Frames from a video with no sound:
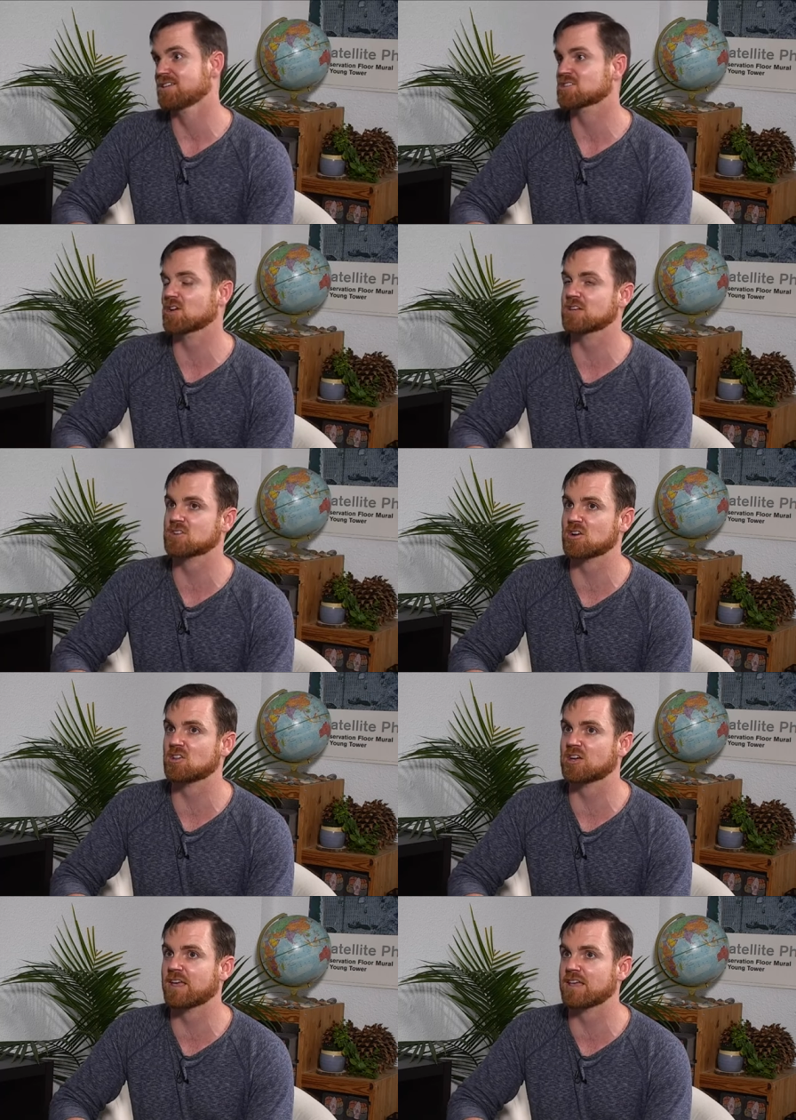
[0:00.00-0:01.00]
So I started
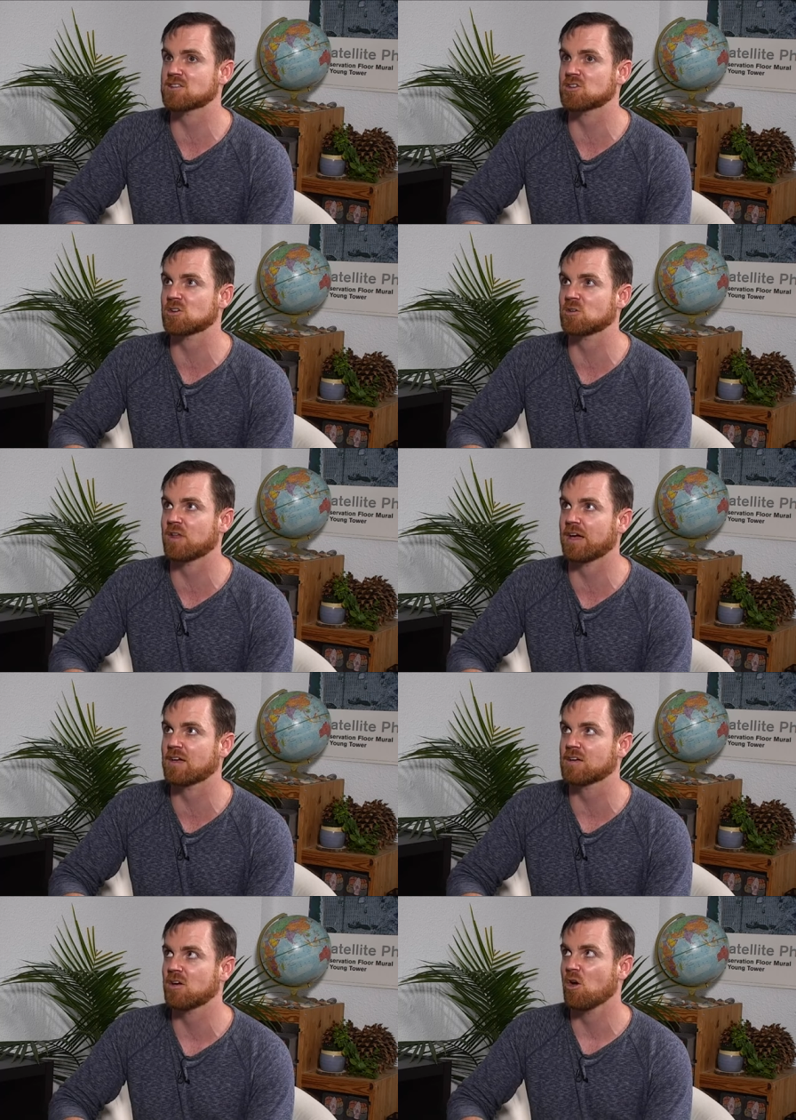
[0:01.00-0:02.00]
looking into
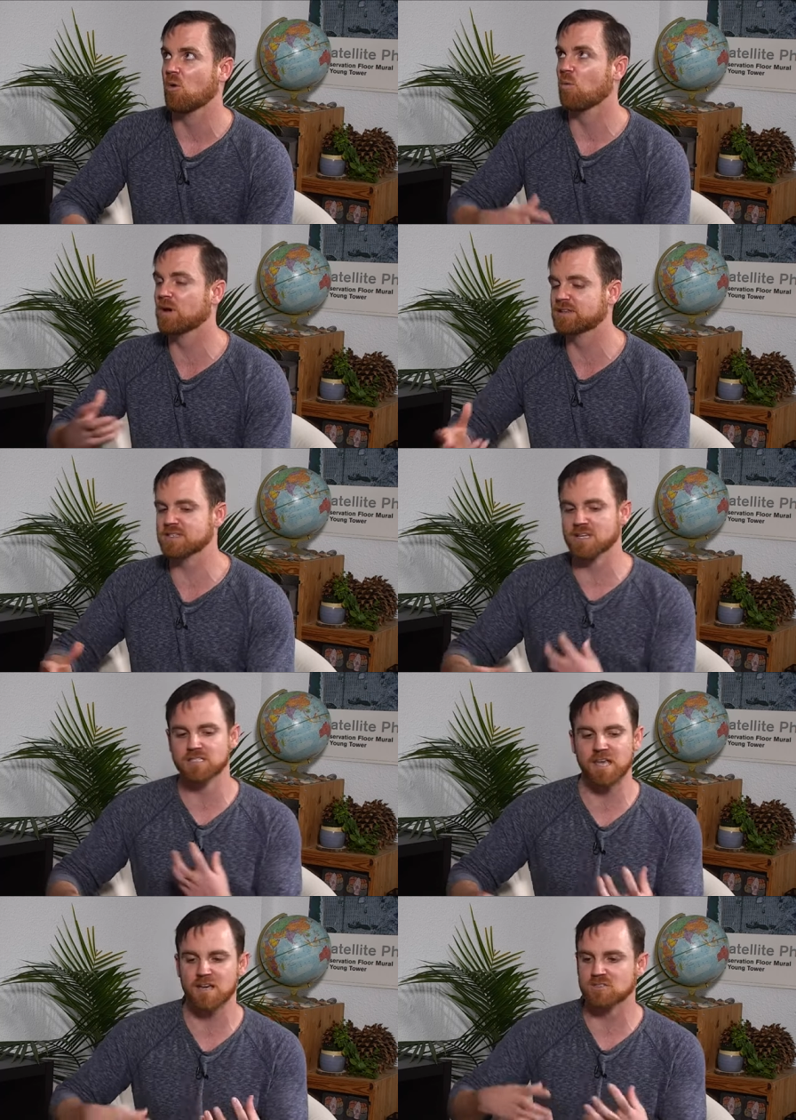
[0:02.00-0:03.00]
like, what does it
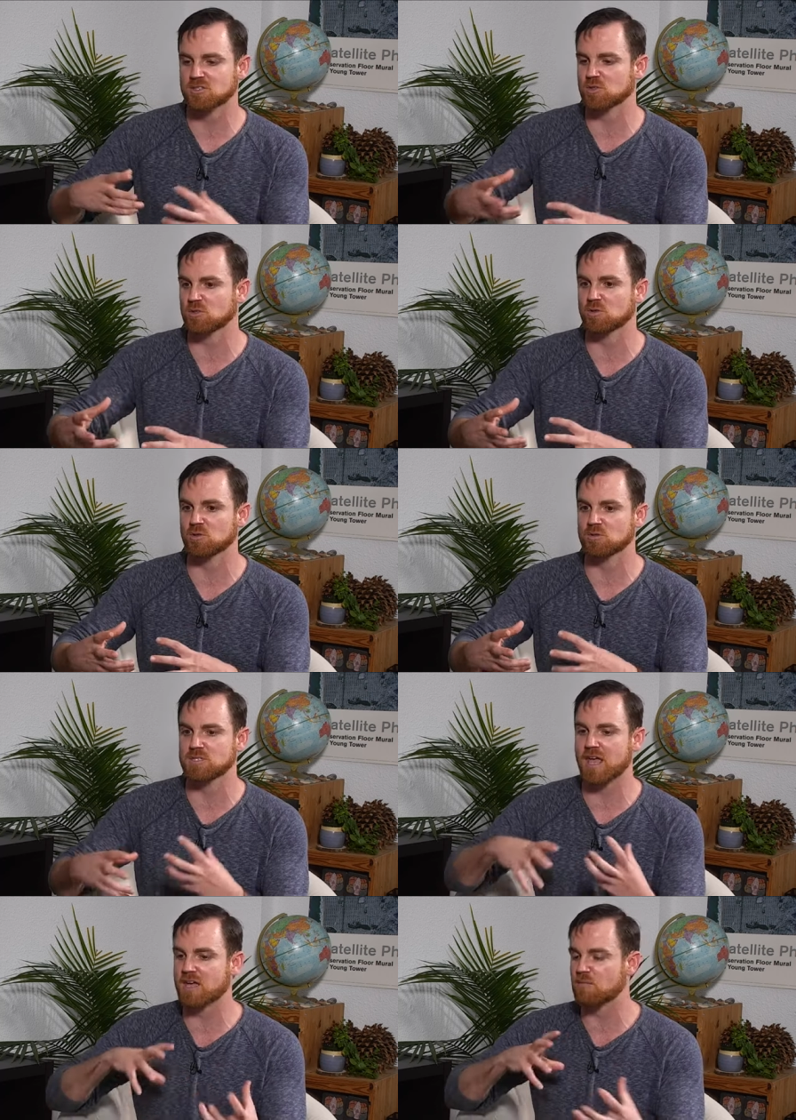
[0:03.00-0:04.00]
take to
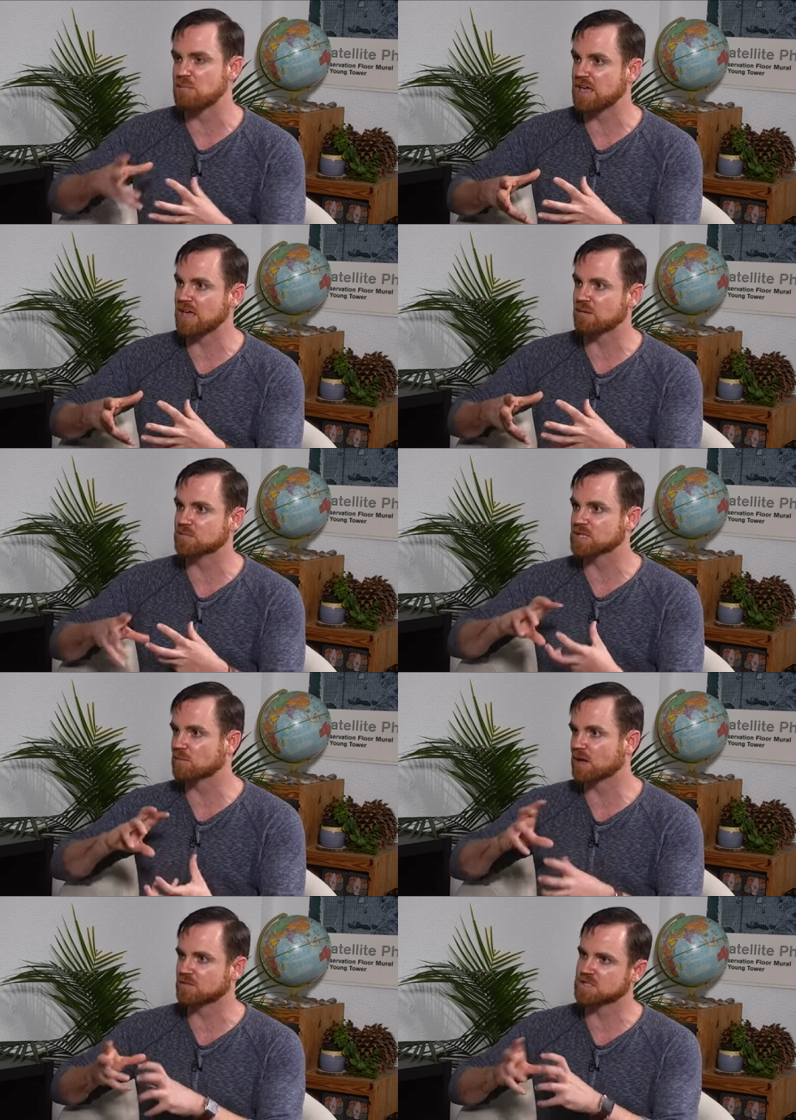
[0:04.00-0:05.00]
take a meme, some
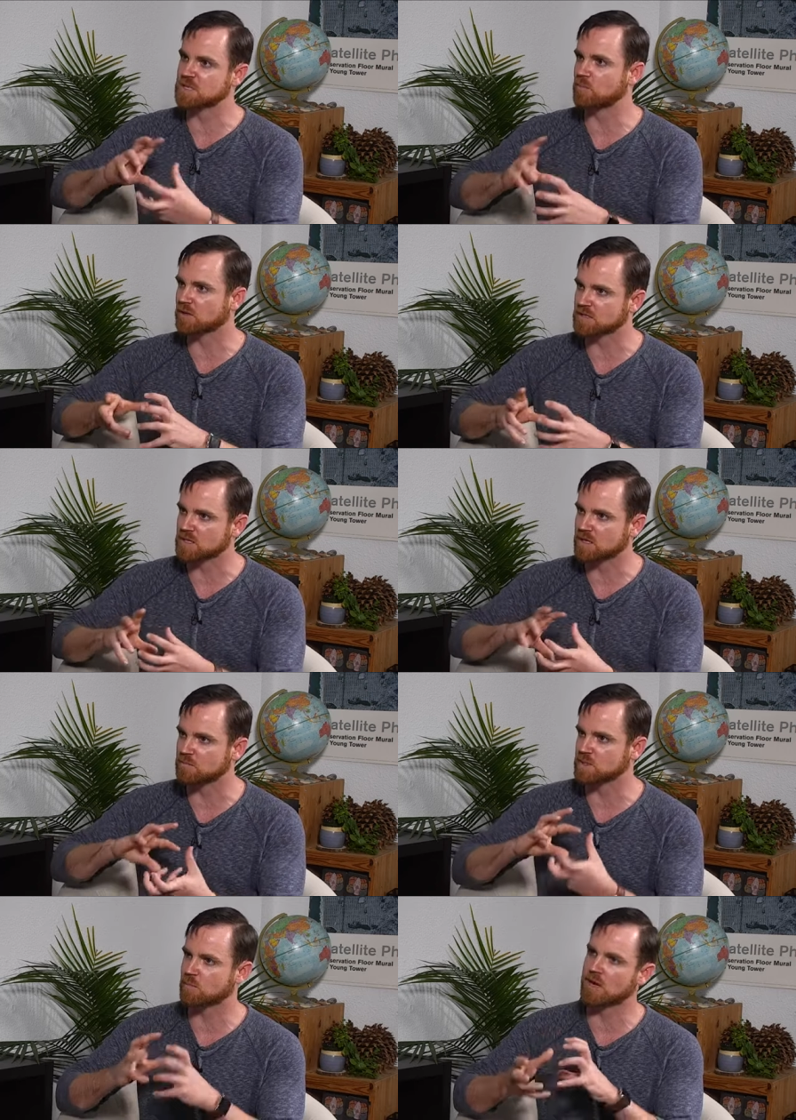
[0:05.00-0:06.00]
kind of a symbolism,
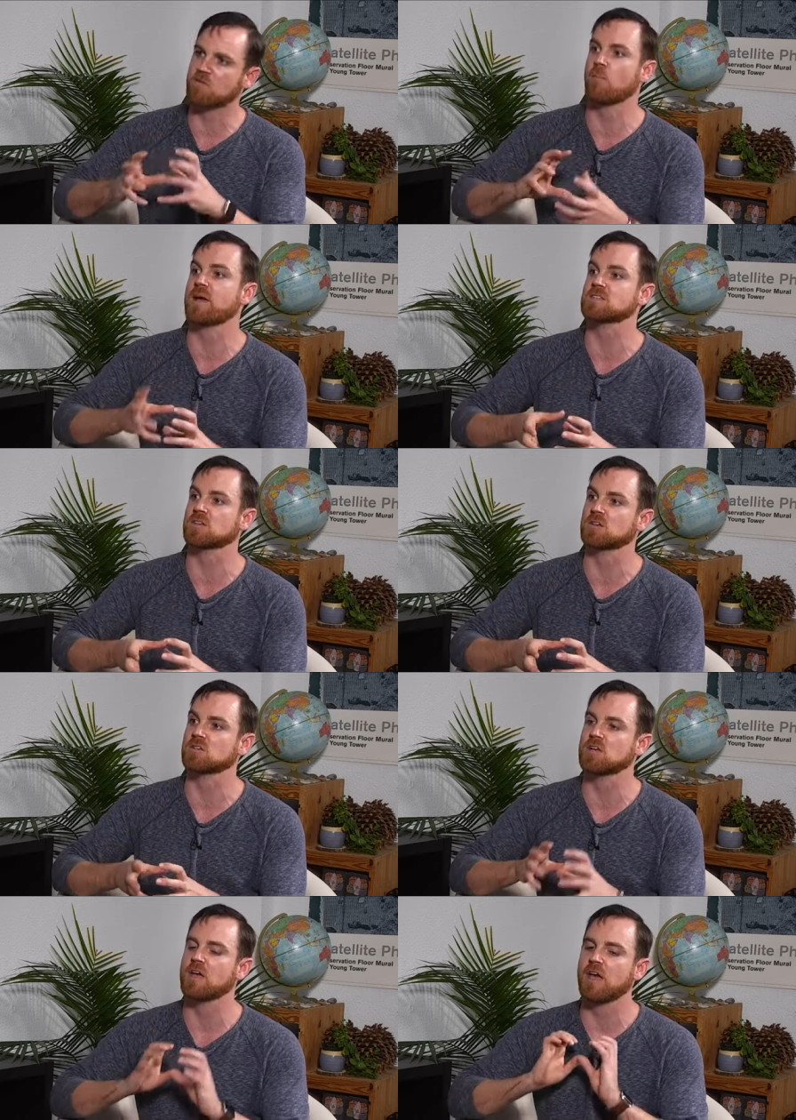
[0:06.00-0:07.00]
some kind of a
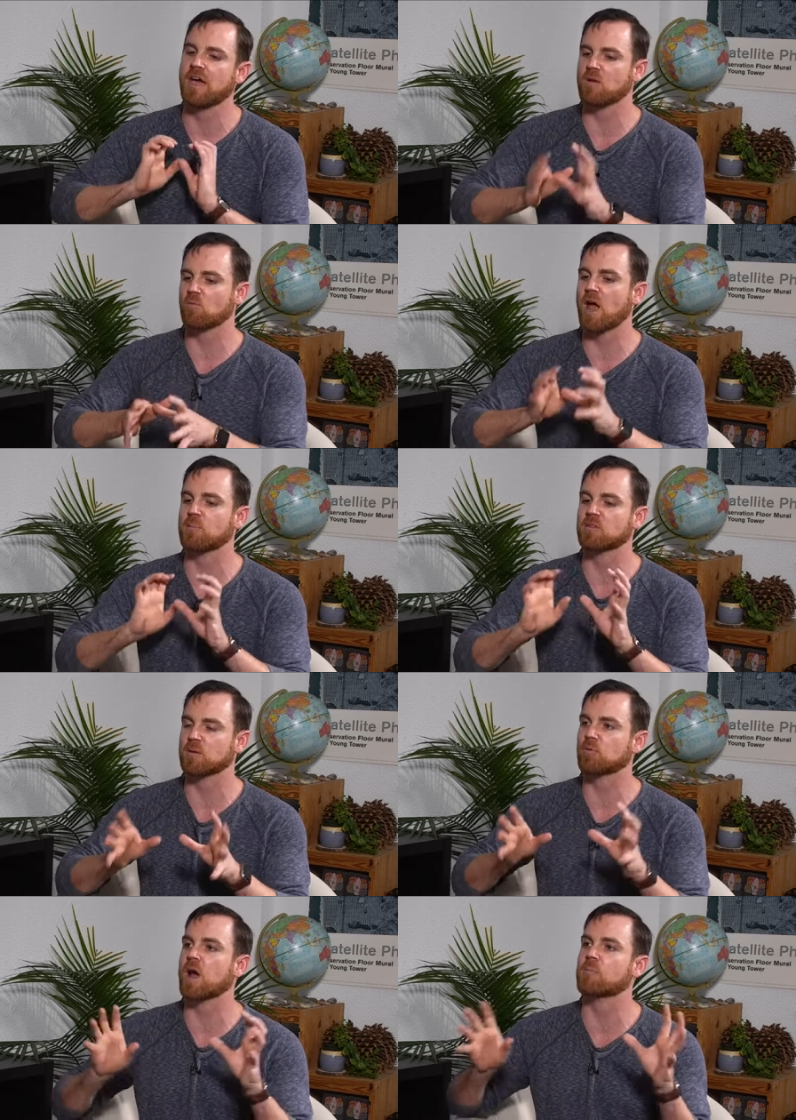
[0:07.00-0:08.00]
message, and rapidly
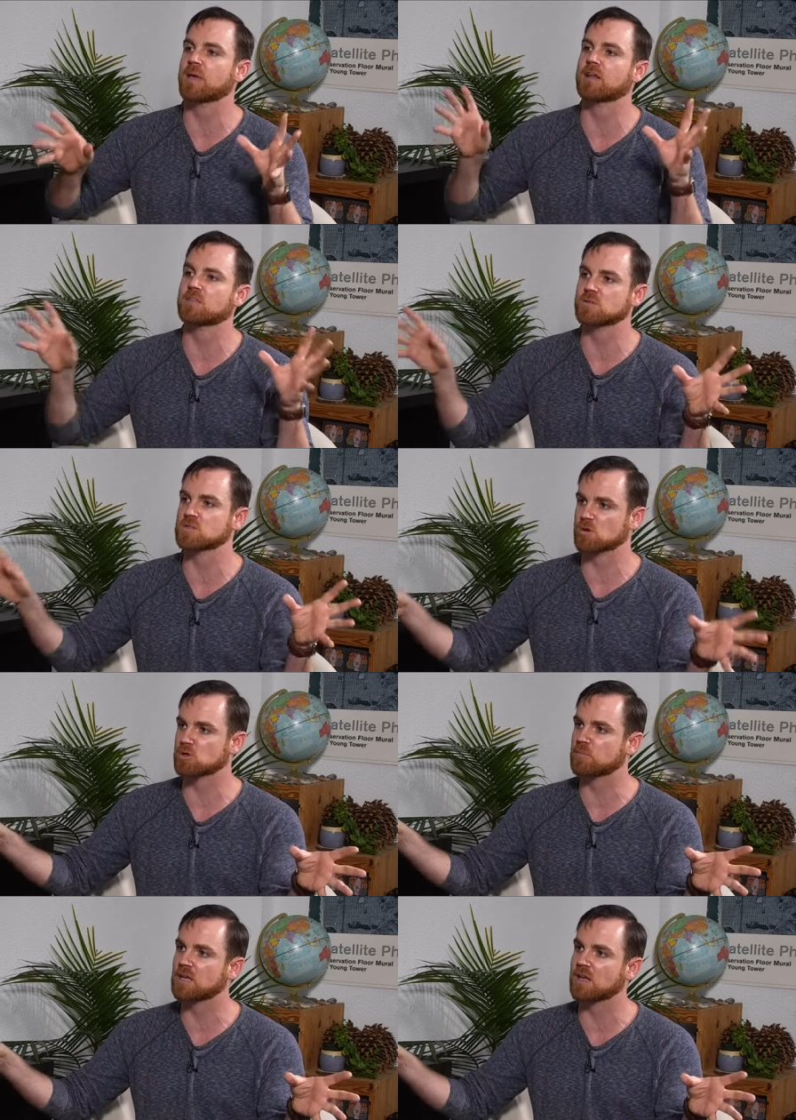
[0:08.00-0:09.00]
propagate it through
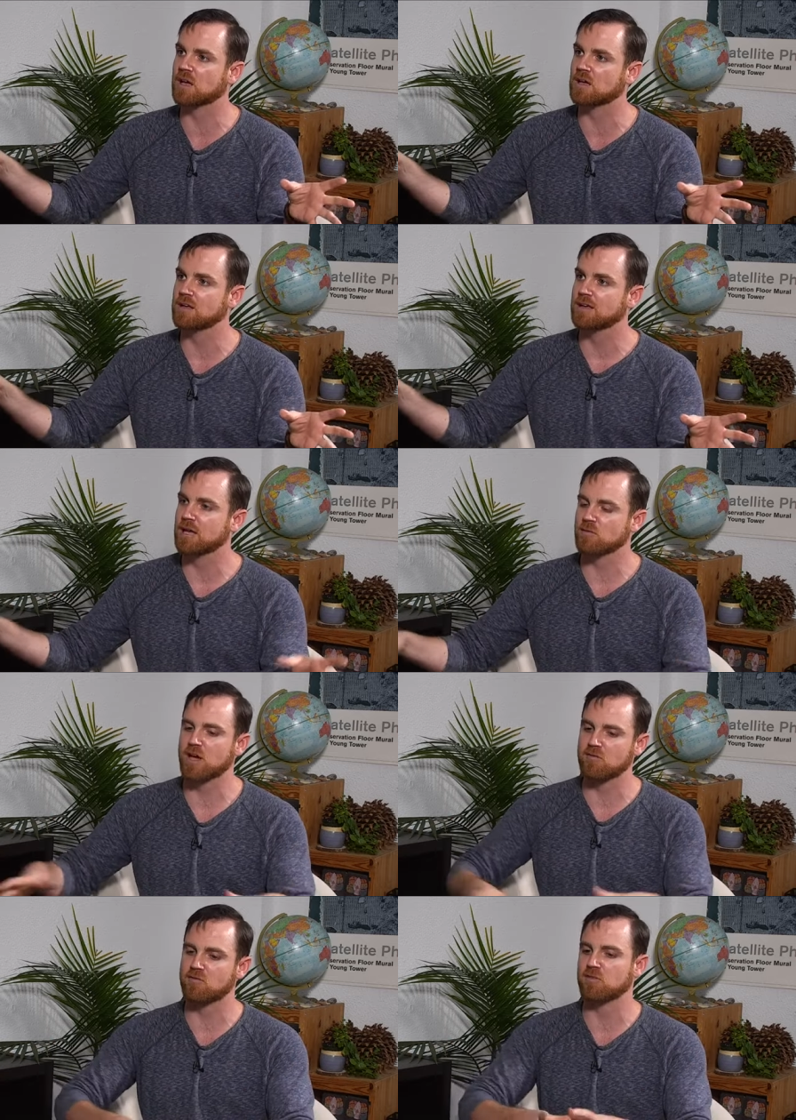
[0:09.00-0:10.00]
social media if you
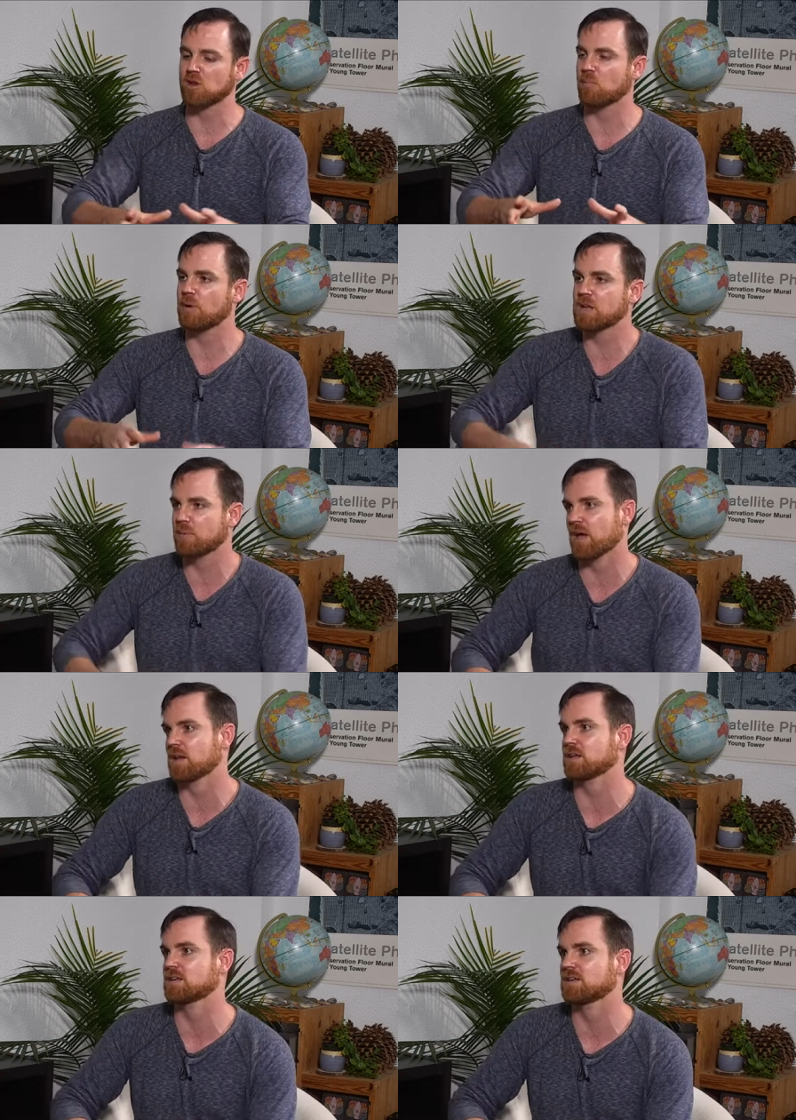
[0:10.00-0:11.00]
have you know money behind it?